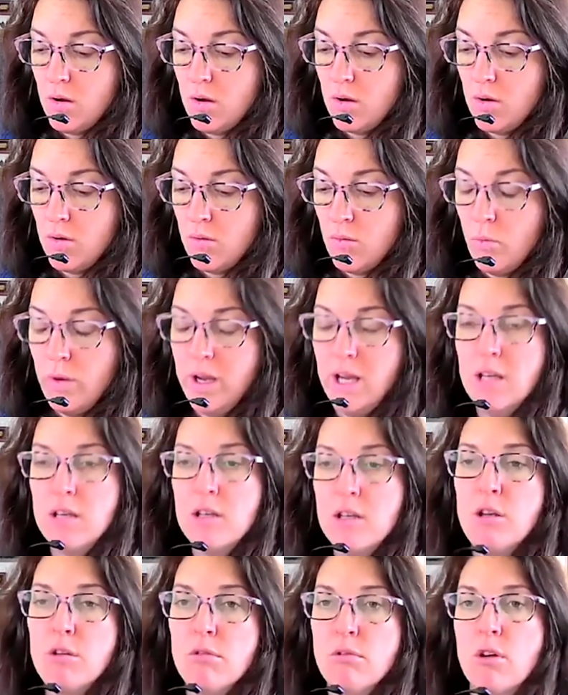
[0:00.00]
When
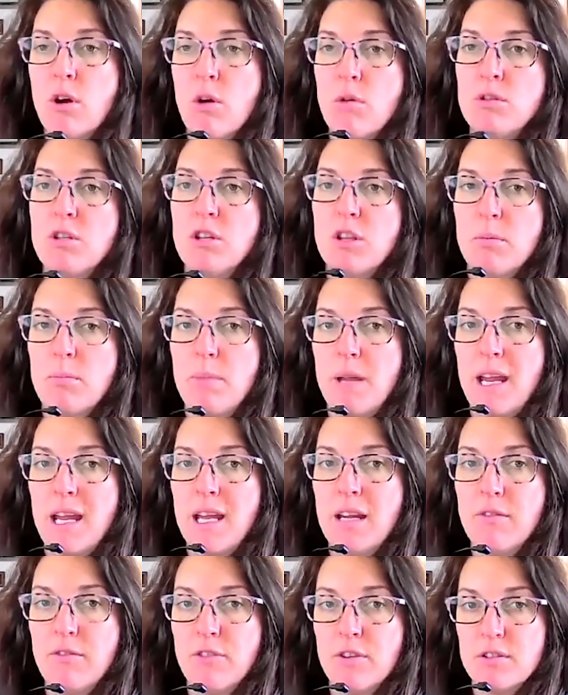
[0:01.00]
do you go to the
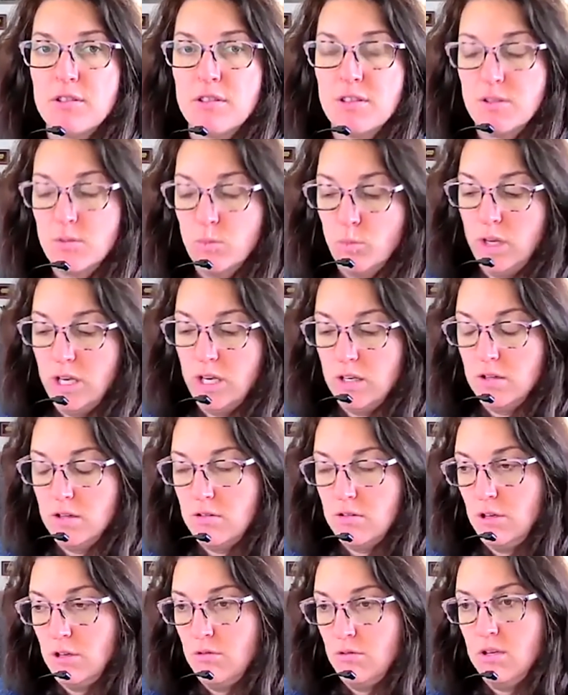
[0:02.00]
bank versus when
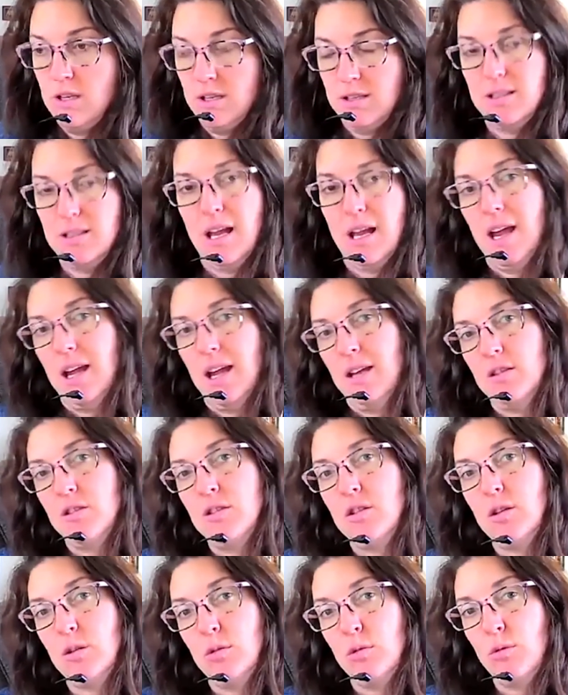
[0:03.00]
do you decide
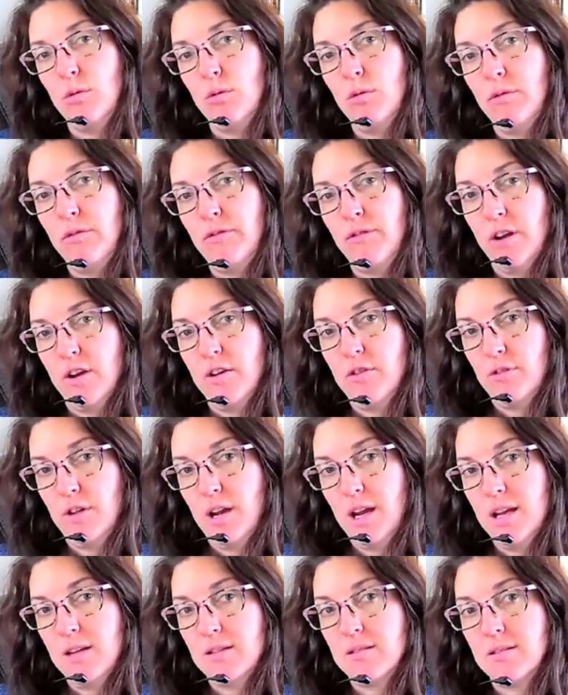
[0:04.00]
to
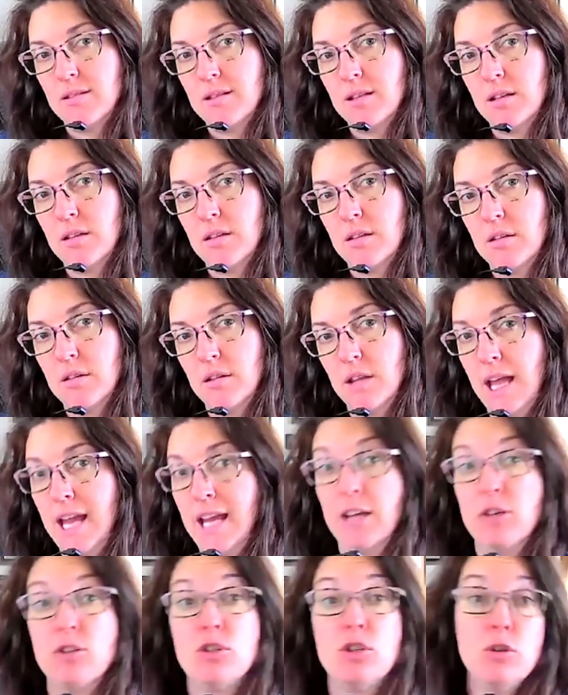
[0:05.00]
fundraise?
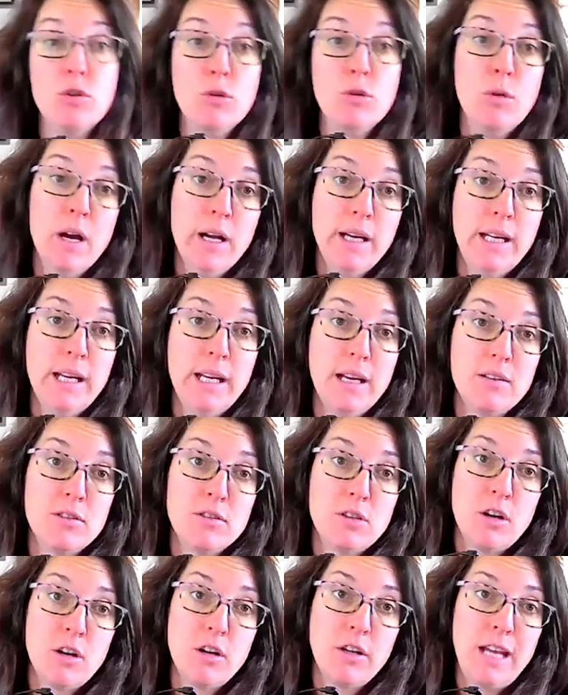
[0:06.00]
Like do a
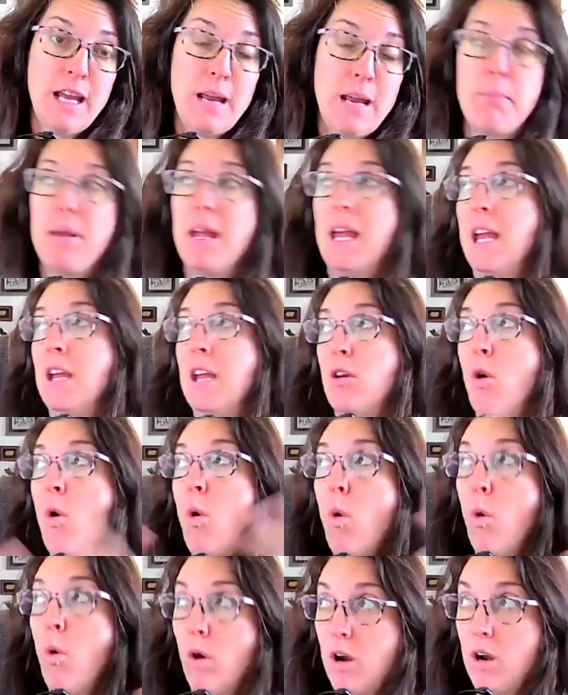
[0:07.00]
Kickstarter campaign
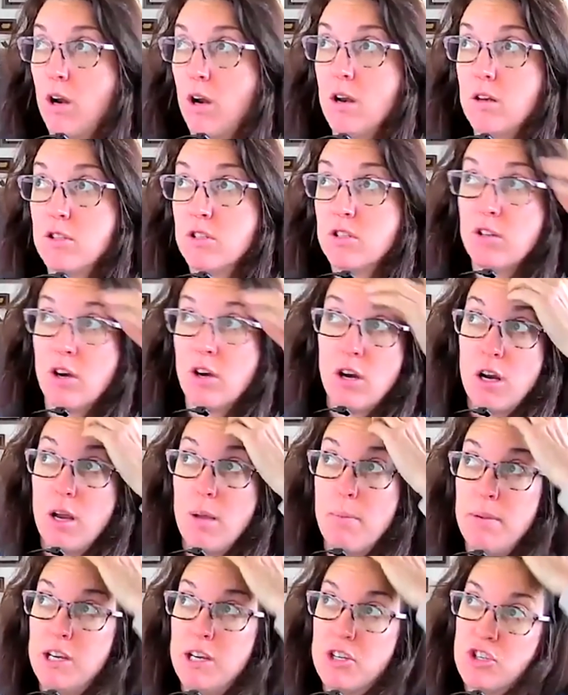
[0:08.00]
or start a
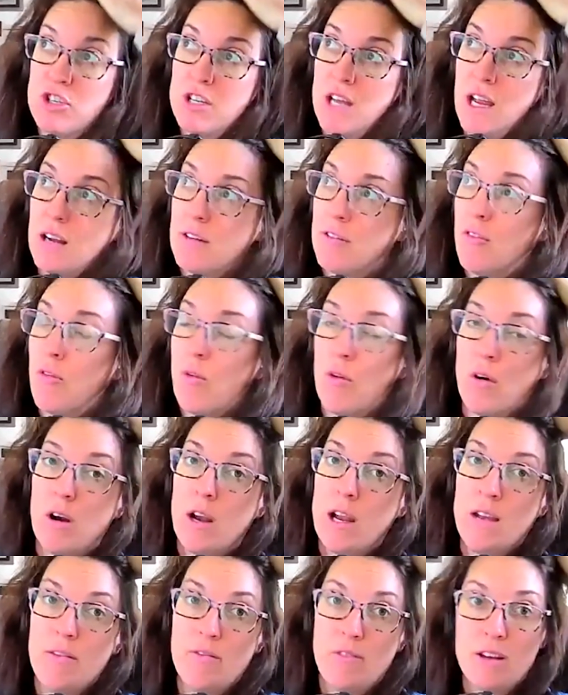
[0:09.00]
pitch deck for
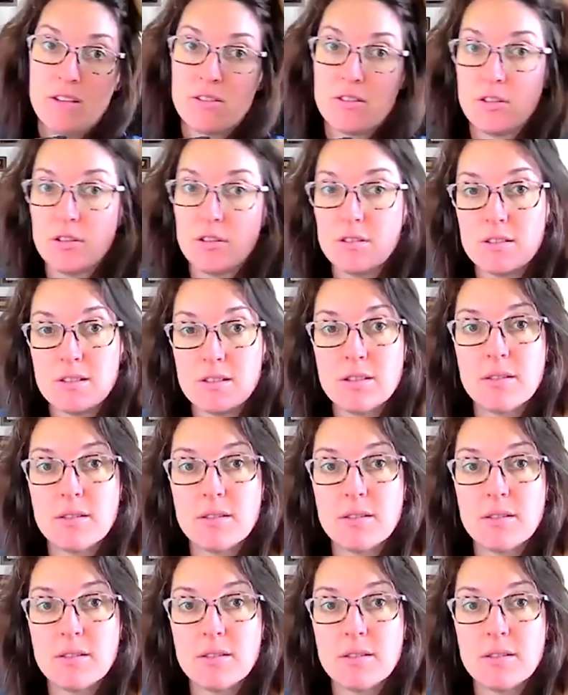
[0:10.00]
investors?